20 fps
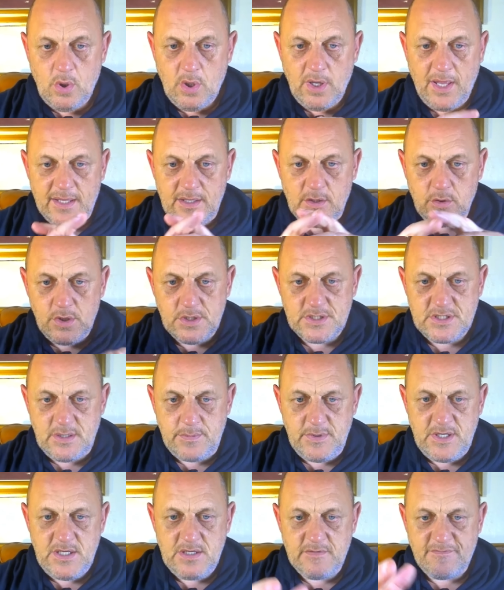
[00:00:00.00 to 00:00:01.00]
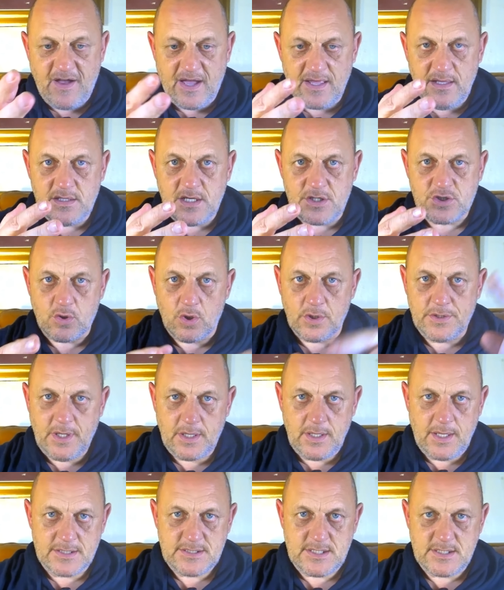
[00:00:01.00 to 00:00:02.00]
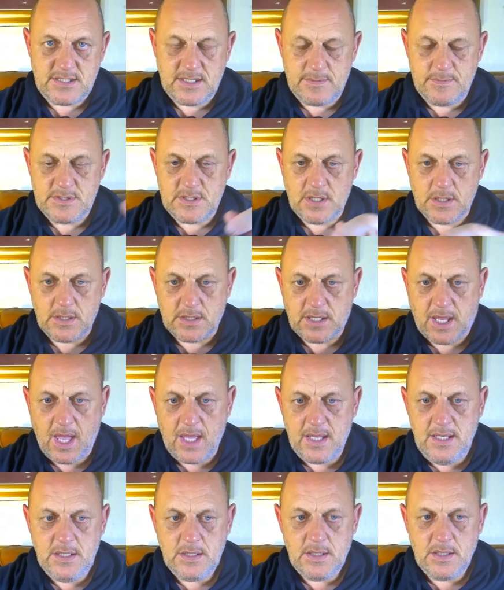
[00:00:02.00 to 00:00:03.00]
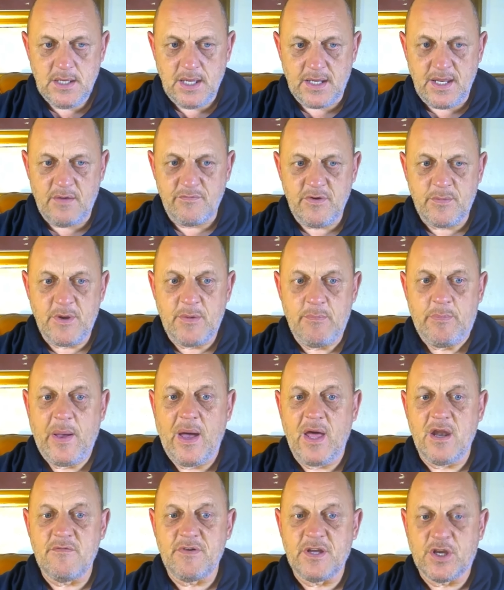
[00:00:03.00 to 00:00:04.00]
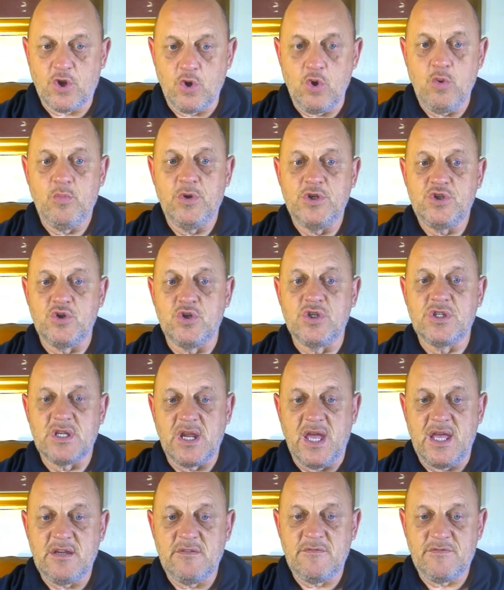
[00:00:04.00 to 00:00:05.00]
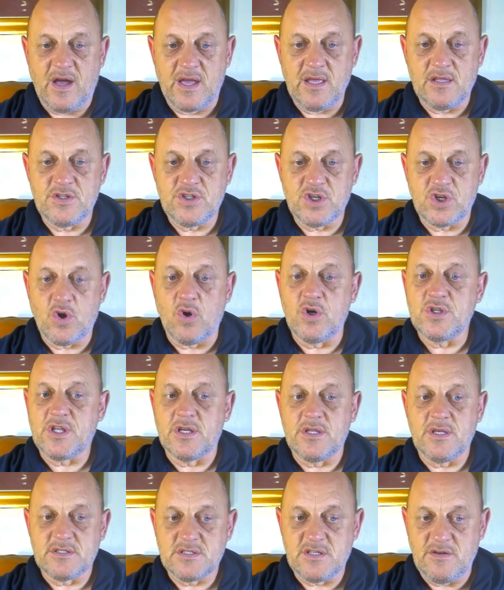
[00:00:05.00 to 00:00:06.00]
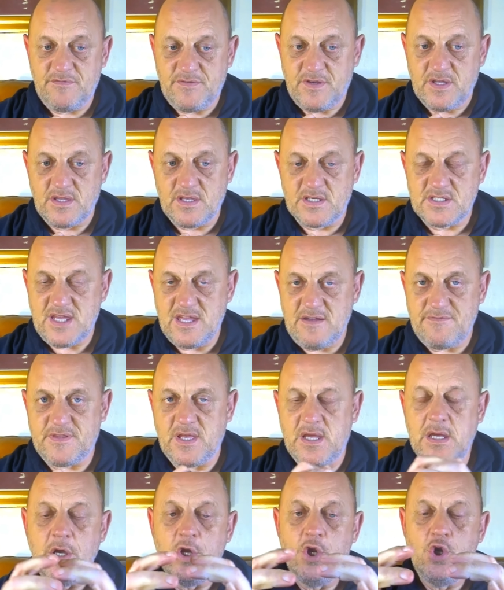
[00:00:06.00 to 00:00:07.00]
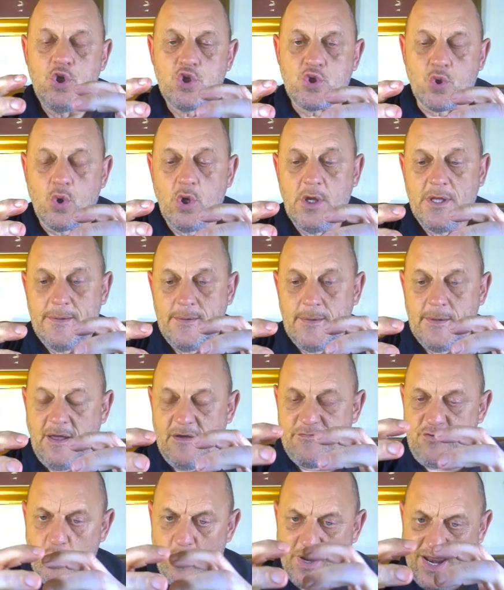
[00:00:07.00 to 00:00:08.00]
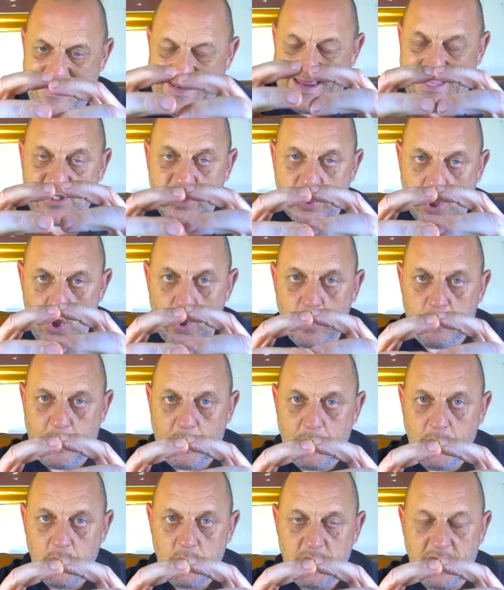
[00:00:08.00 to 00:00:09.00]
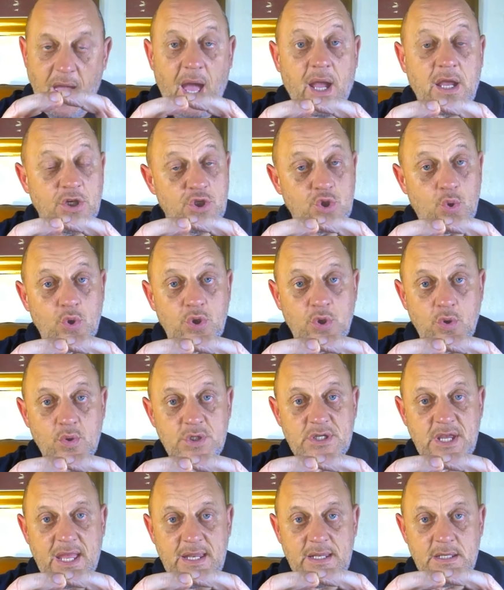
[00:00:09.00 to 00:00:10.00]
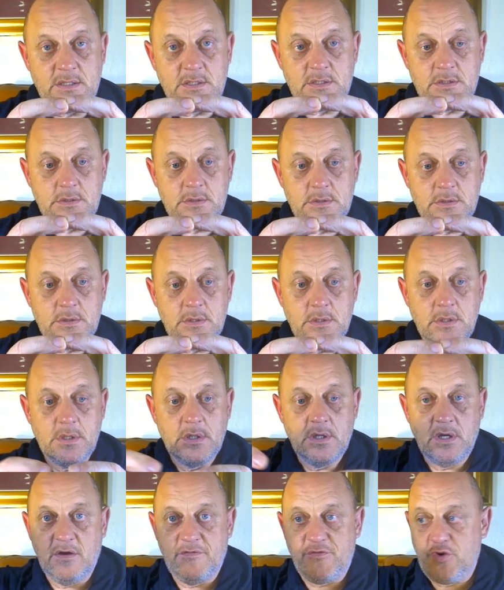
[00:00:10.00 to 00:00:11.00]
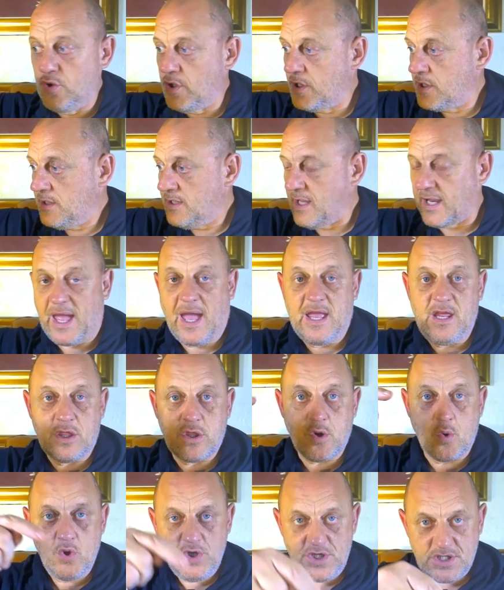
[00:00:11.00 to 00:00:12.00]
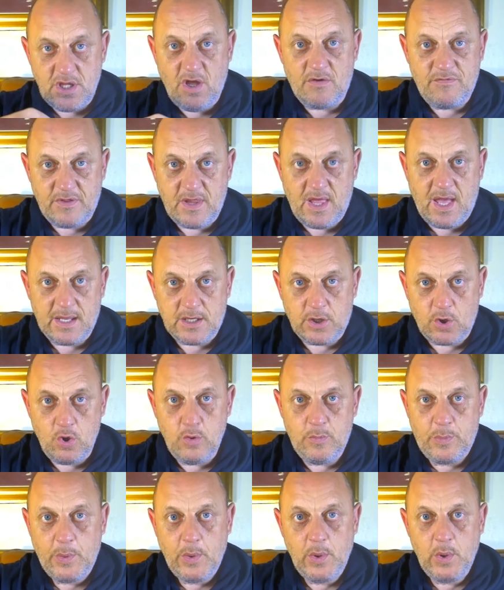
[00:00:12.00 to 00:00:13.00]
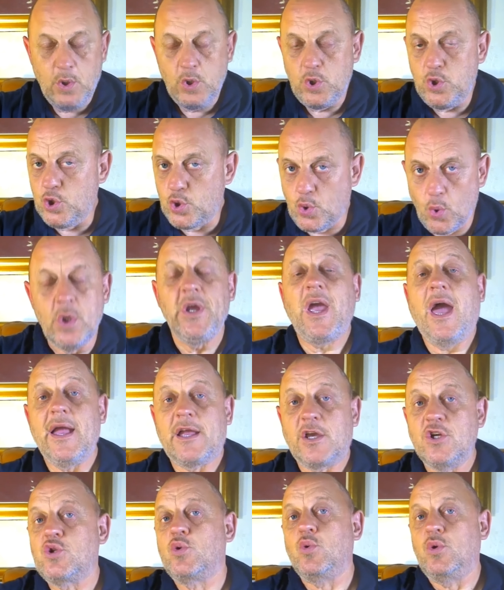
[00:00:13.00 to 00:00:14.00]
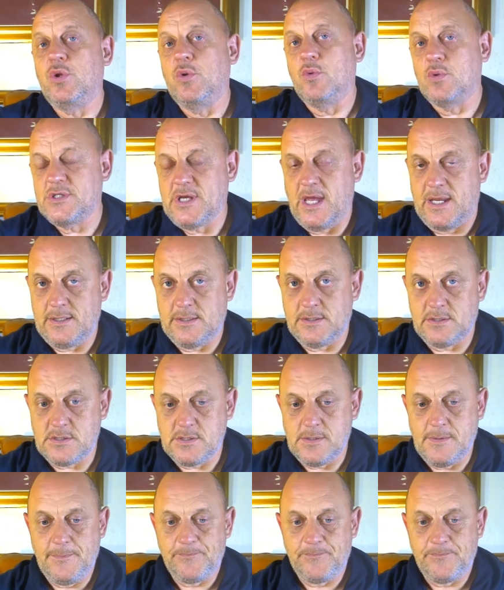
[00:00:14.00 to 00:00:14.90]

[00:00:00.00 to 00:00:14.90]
it looks to me your violent disorder, that's the same as the other guy, and having been part of a group which used threatening violence and caused others to fear their safety. So, if you were in this group, you get a custodial sentence. If you're a guy throwing stuff at that group, you don't get a custodial sentence.